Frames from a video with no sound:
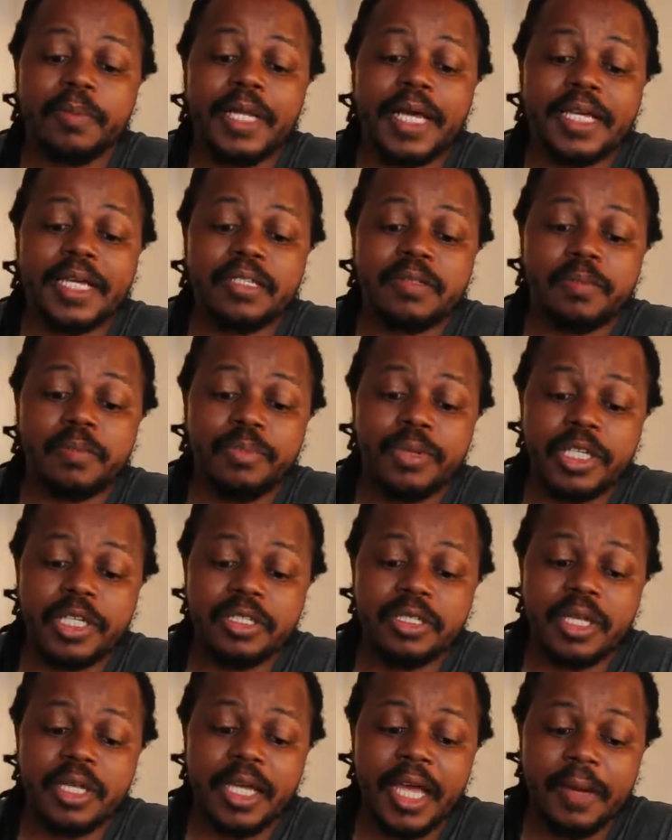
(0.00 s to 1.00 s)
players
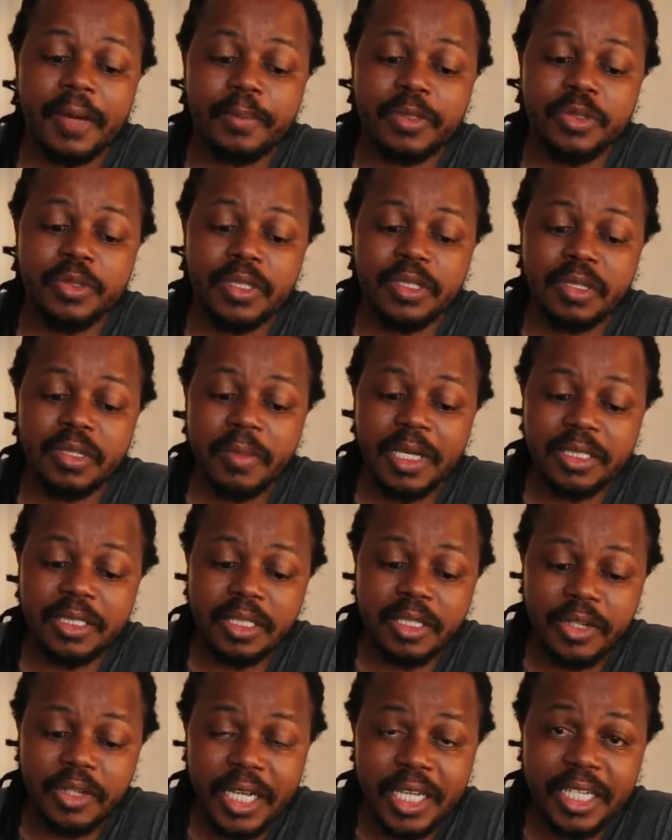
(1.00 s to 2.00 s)
bridge the gap between
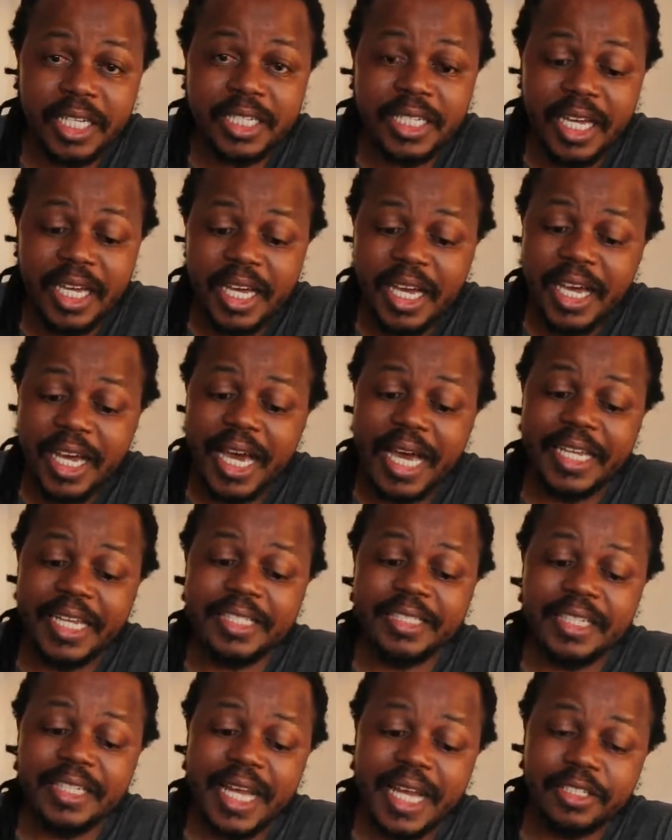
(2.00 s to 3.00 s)
domestic cricket and
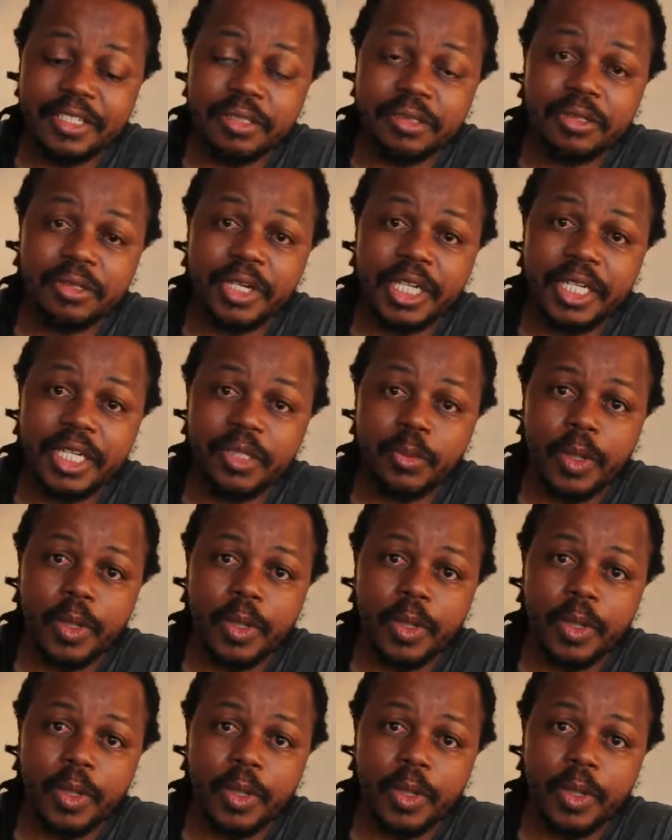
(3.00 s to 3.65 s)
international cricket.